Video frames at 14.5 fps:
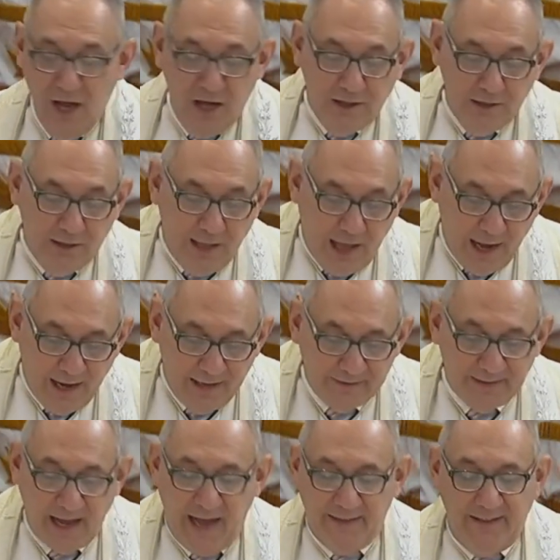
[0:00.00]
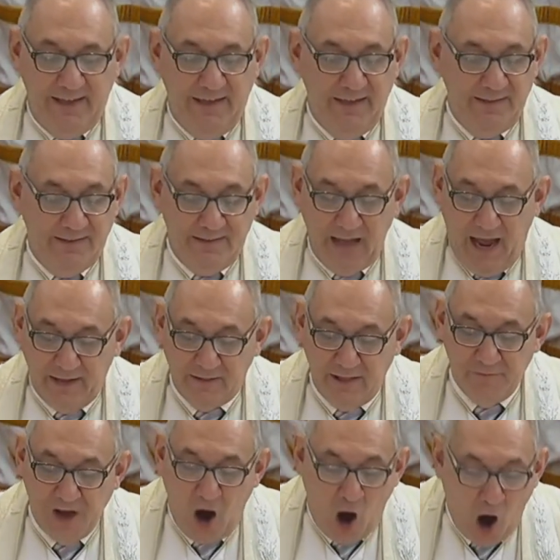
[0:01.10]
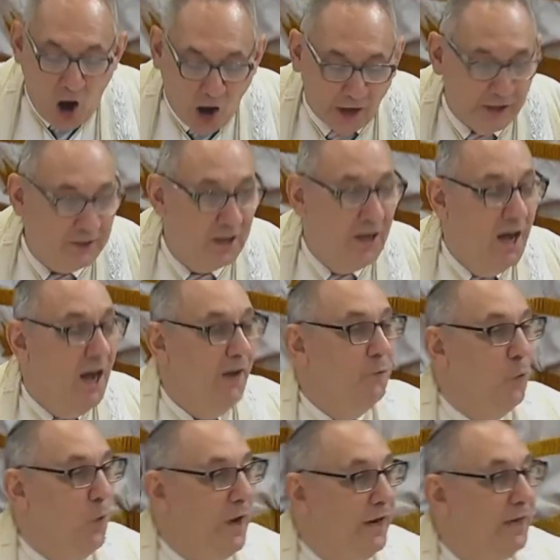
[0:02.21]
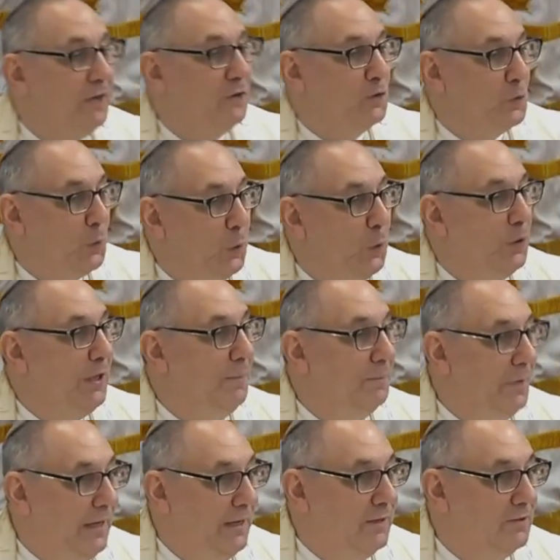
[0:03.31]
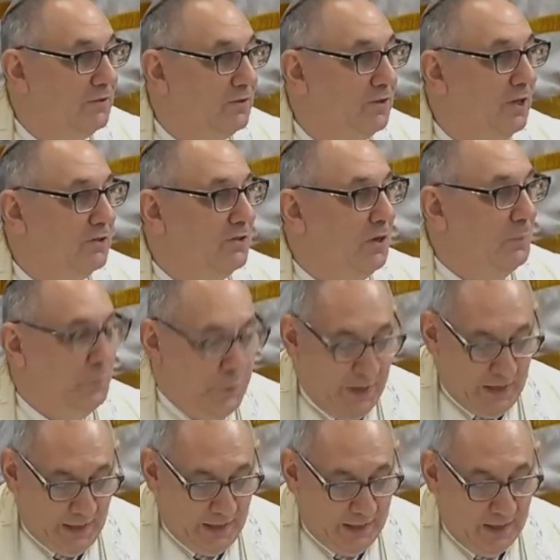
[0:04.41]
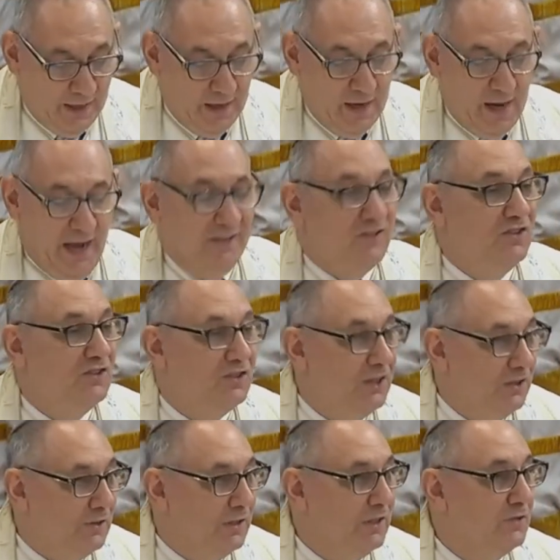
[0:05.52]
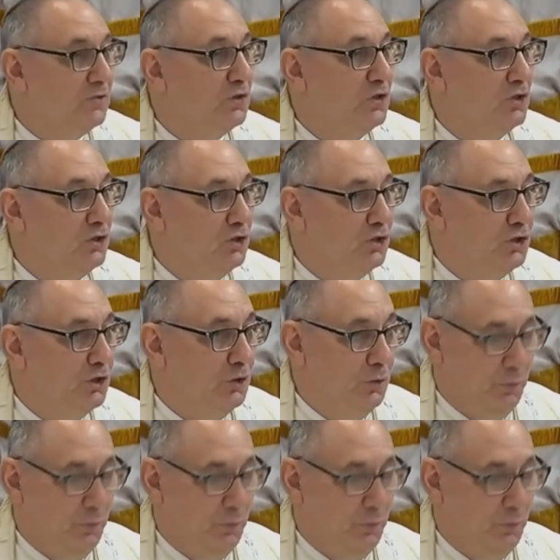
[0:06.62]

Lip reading: lies at the heart of what it truly means to be a serious Jew.